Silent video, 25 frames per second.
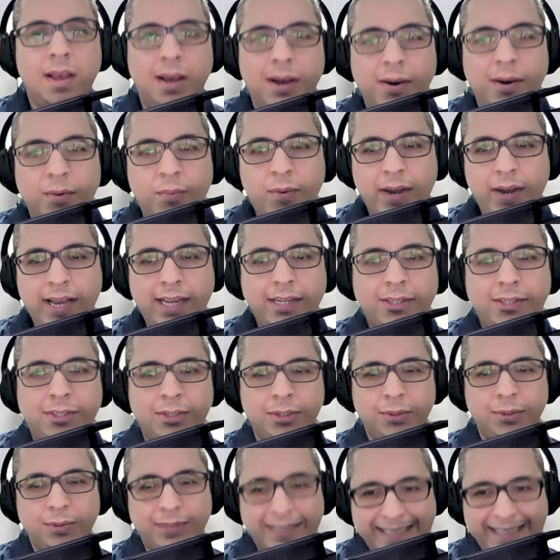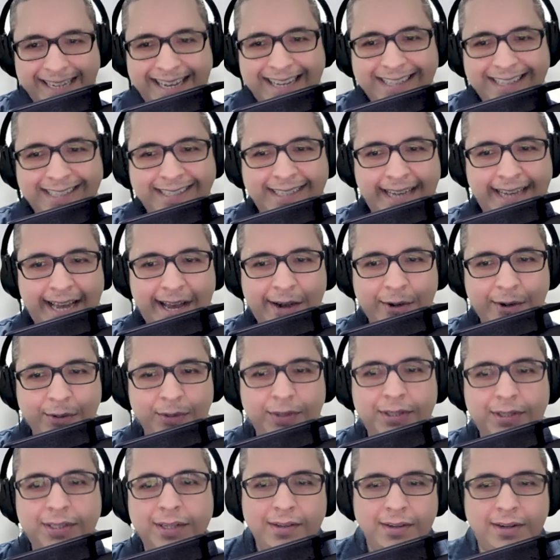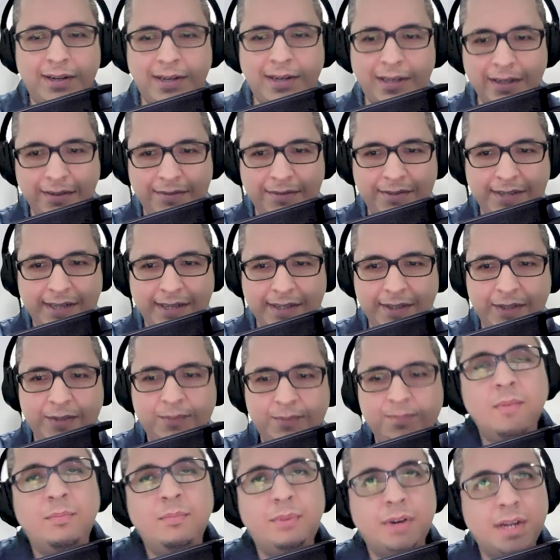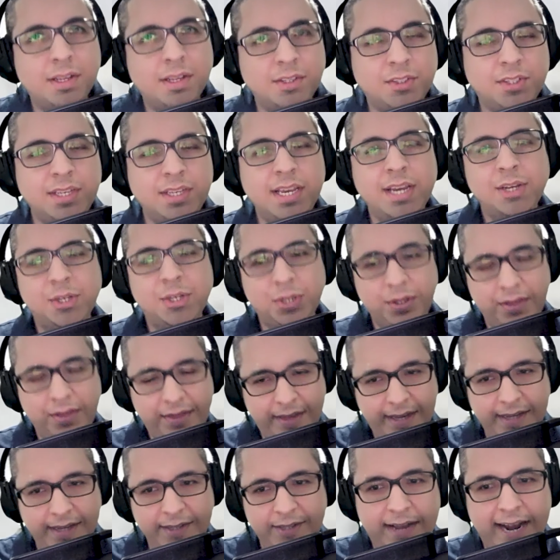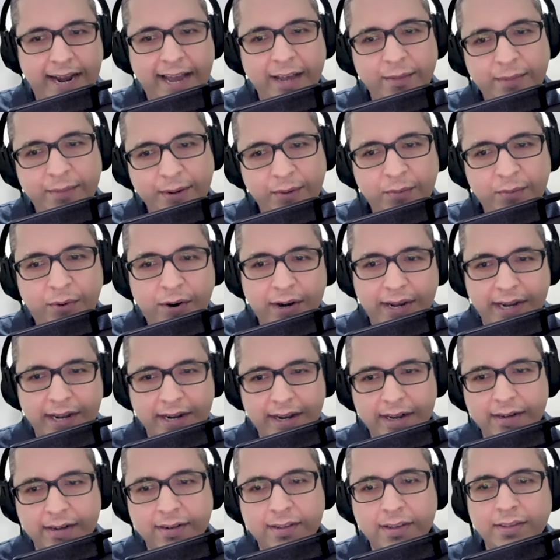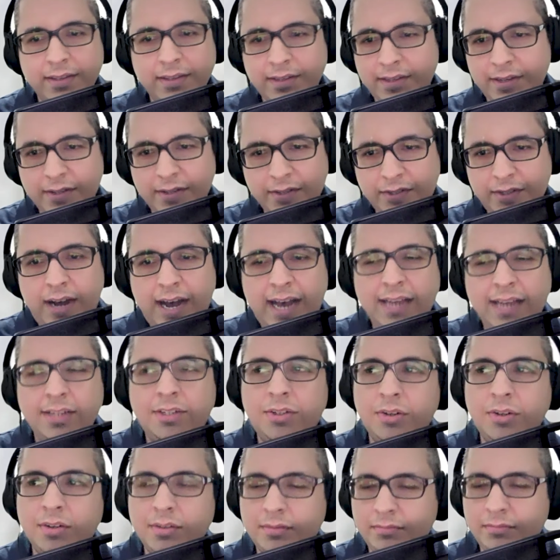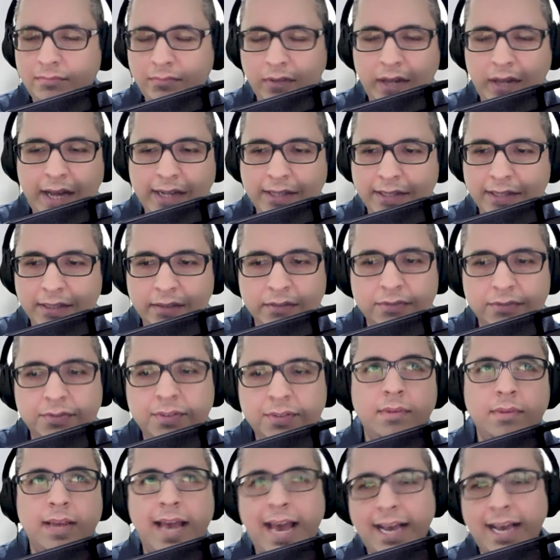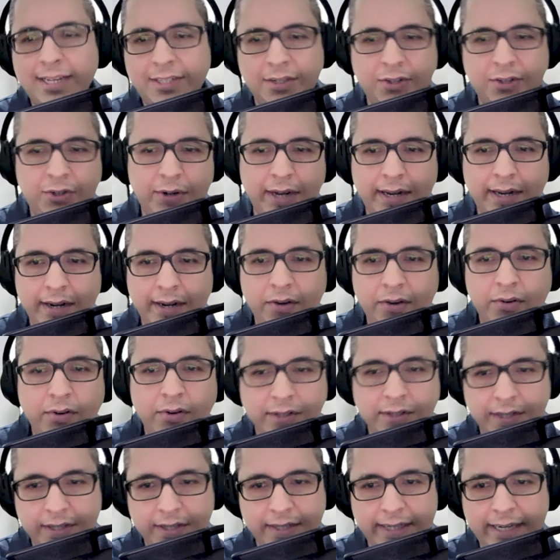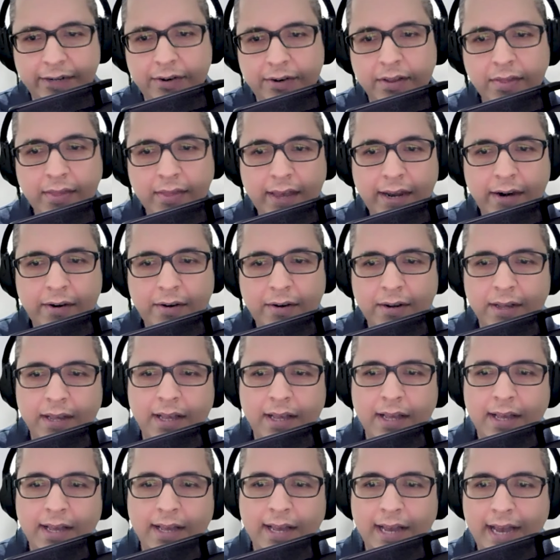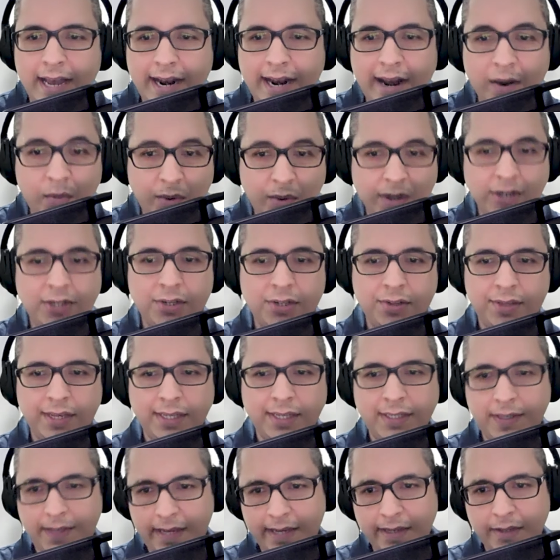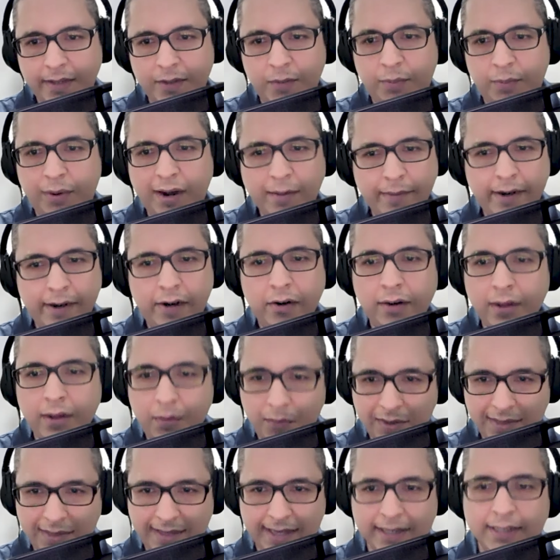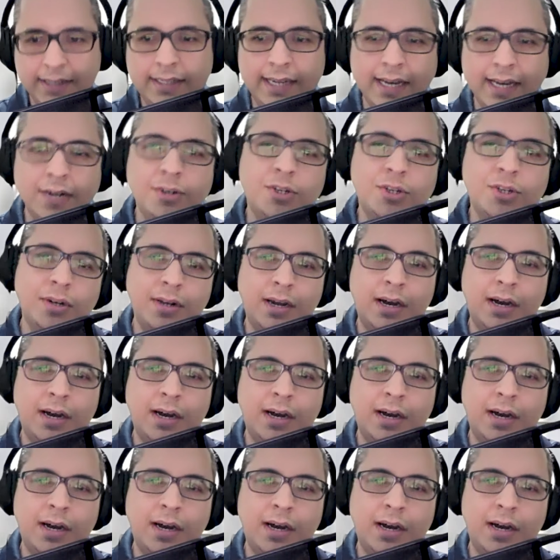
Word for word: a way to test out all of this pronunciation things that I have been working on because right. I took lots of accent training courses here and there. And I went to these things primarily with the intention